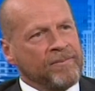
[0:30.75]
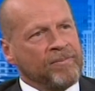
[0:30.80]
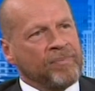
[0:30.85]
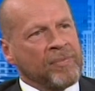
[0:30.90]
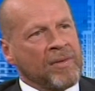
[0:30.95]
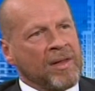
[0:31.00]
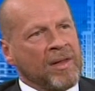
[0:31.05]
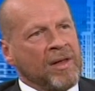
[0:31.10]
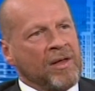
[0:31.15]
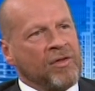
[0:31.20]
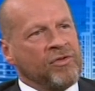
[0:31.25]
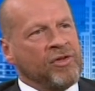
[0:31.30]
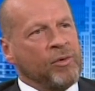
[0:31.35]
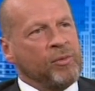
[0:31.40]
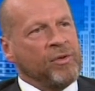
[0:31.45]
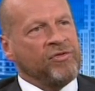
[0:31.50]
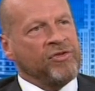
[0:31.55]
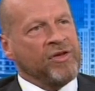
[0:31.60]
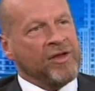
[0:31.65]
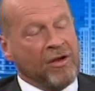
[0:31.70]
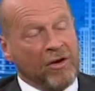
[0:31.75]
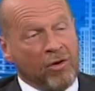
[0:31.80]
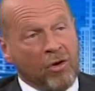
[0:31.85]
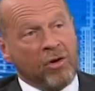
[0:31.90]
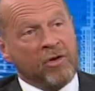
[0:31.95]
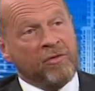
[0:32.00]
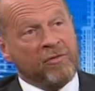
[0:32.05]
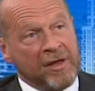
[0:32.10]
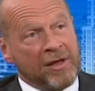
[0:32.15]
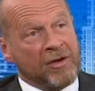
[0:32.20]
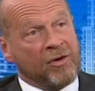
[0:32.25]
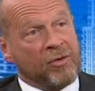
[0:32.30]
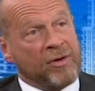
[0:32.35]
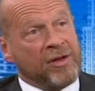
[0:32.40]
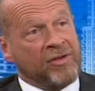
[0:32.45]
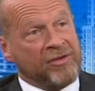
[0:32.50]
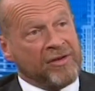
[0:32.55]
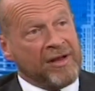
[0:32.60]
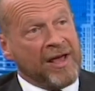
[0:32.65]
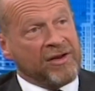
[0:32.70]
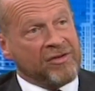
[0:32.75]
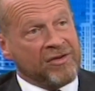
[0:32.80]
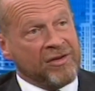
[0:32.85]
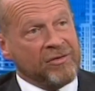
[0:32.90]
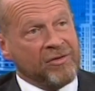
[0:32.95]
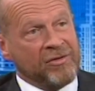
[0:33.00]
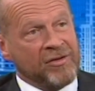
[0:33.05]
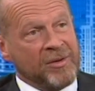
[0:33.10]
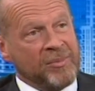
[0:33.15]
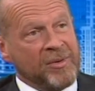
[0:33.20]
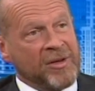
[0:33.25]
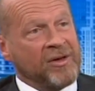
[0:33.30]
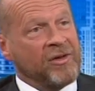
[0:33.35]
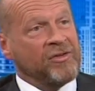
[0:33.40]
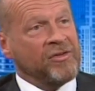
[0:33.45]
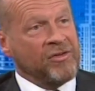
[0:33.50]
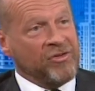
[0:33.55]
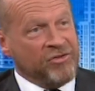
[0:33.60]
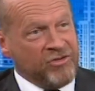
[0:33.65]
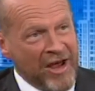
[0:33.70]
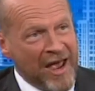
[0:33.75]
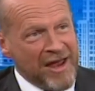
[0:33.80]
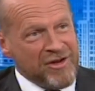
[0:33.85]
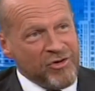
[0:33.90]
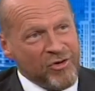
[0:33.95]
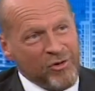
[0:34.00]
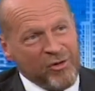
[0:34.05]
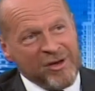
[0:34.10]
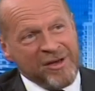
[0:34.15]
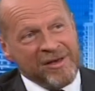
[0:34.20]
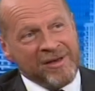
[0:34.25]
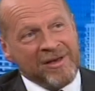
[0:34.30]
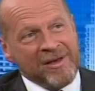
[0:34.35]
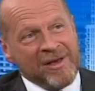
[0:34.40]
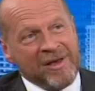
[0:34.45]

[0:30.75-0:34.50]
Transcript: Yeah. So we've seen a lot of increase in activity because it's January,